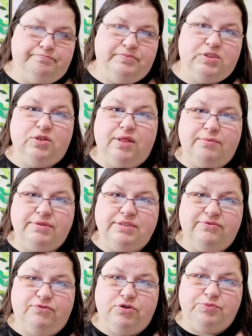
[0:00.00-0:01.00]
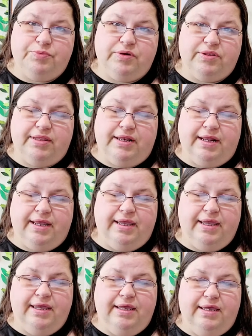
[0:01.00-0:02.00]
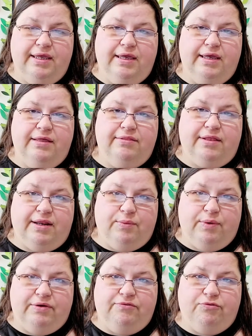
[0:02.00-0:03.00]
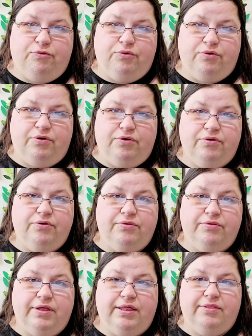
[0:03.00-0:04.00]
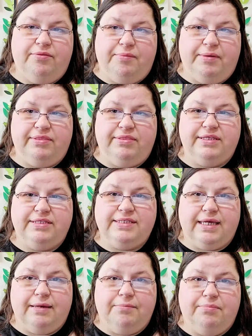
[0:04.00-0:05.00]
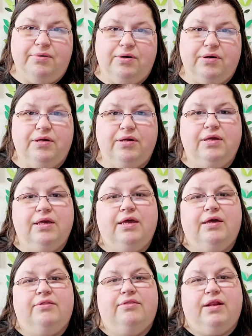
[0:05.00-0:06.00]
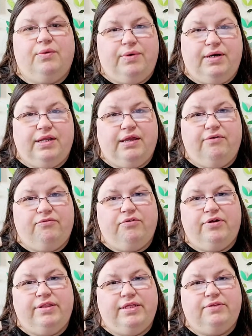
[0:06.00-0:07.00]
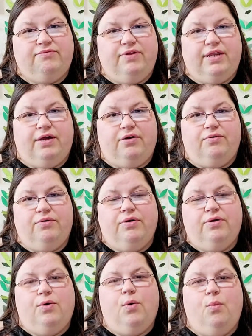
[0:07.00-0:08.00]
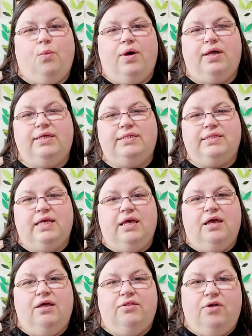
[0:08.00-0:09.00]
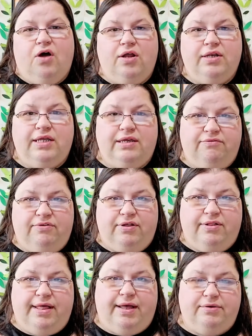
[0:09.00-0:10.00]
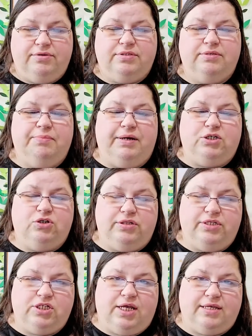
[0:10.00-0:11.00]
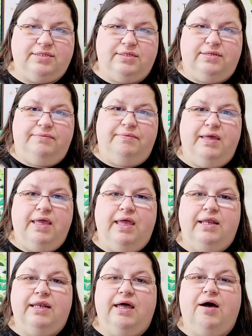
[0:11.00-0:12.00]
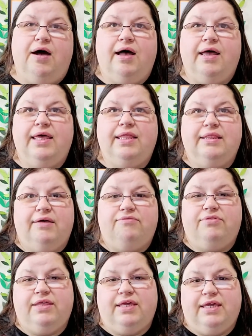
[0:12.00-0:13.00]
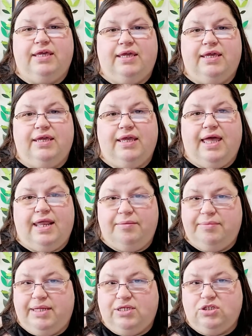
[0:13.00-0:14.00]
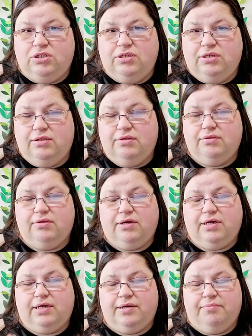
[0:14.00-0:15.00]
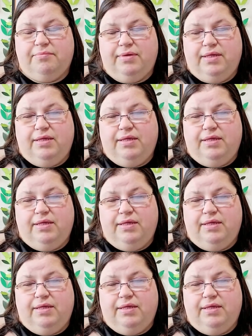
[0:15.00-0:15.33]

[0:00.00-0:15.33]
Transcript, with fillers: So that was the first book that I that I read for uh, the month. The second book that I wanted to cover in this video was the Haunting of Hill House by Shirley Jackson. Now, I love the adaptation um,